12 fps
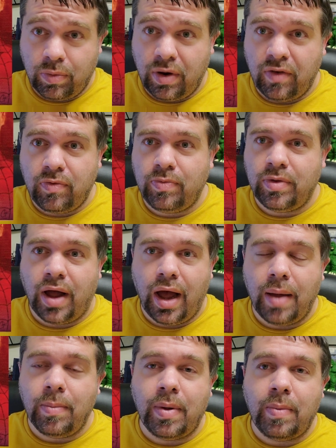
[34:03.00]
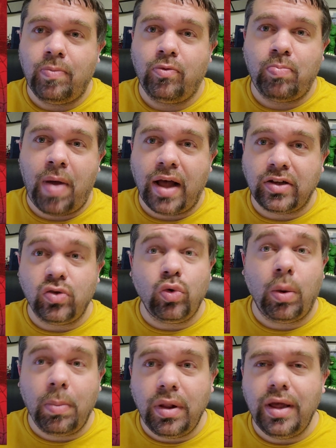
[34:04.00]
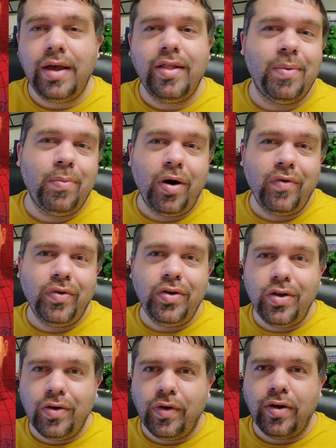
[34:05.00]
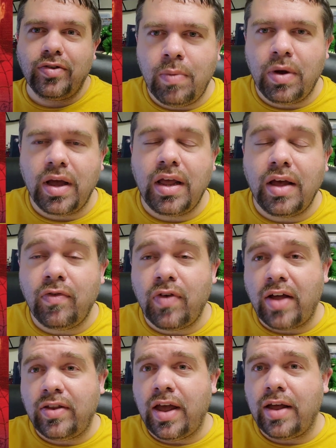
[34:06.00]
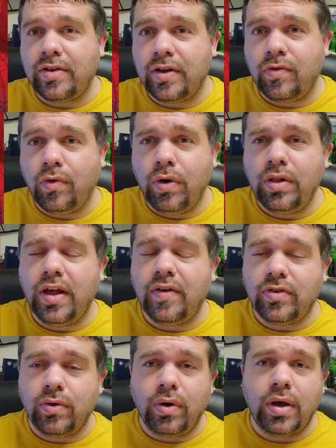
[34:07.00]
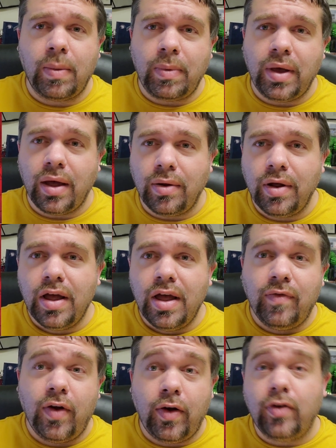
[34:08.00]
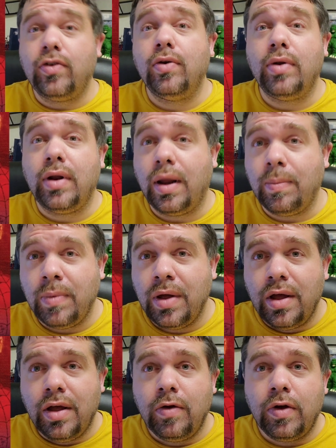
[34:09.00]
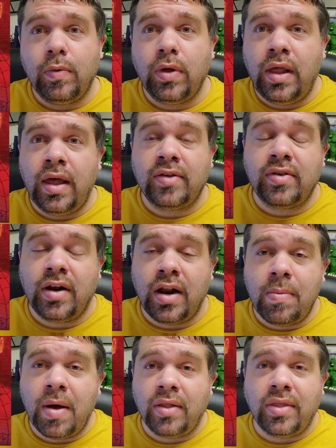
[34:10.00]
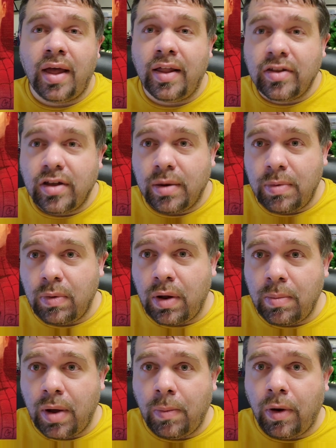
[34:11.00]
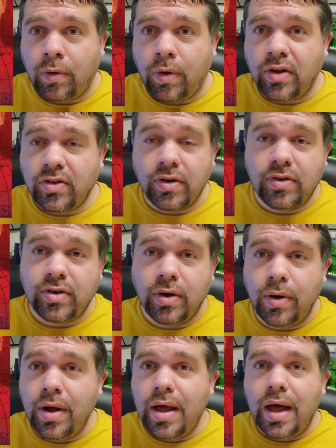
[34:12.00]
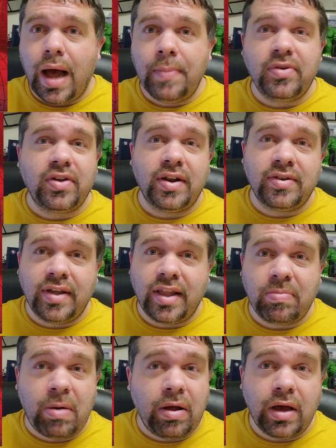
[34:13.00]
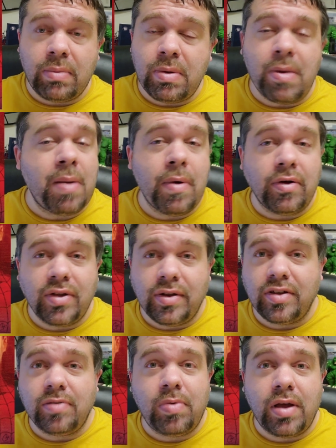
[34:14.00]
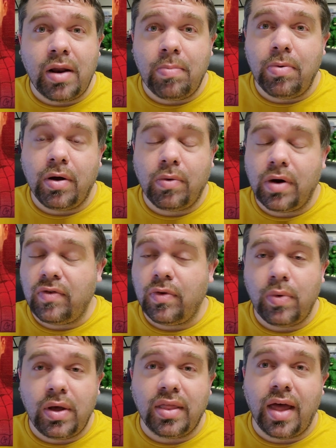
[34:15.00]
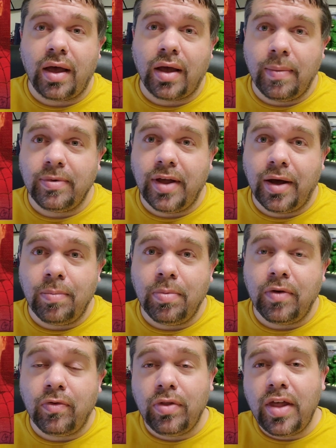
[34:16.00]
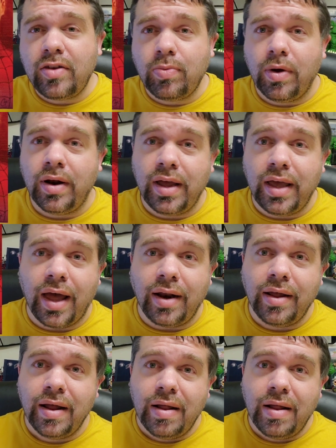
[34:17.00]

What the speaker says: what if time passed normally in the Marvel universe? And we're getting a Fantastic Four life story coming out very soon, and I'm really excited about that. It's going to be written by Mark Russell, so I'm just going to say that's probably going to be my most anticipated book, whatever week that comes out. But for this one, again,